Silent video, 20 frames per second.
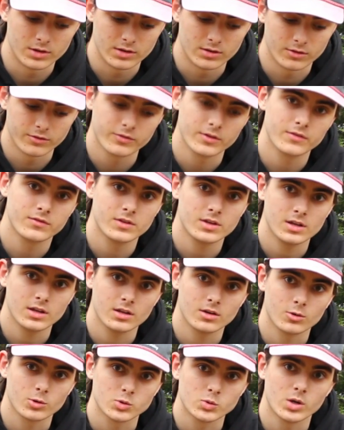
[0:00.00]
either
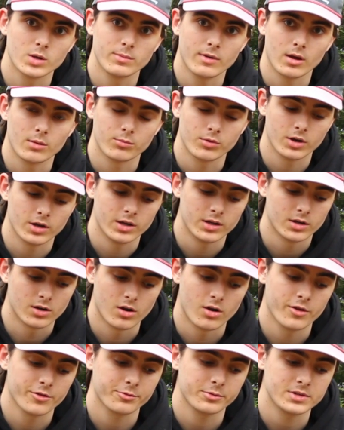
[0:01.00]
15 or 20-pound braid on
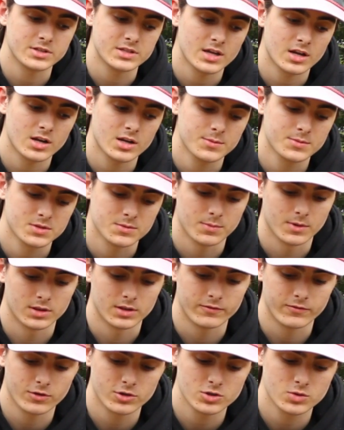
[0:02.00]
all 3 setups. But the
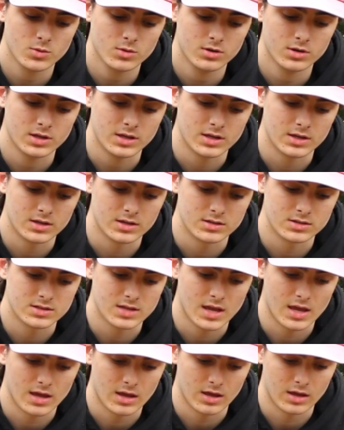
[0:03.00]
first one is
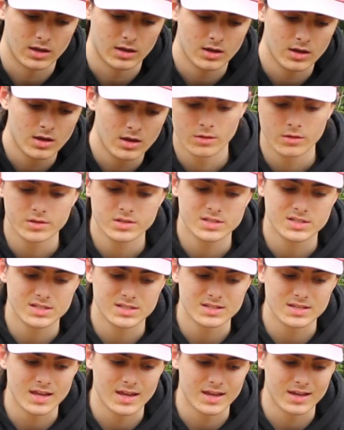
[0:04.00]
this
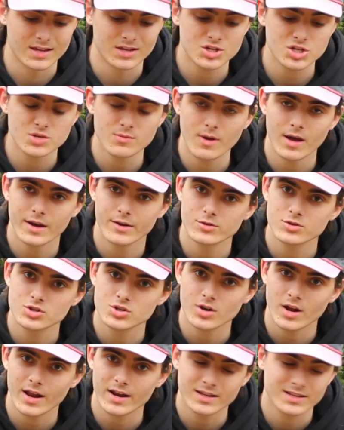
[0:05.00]
is a Shimano
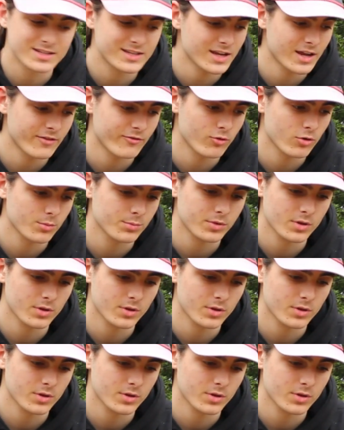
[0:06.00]
Stratic CI4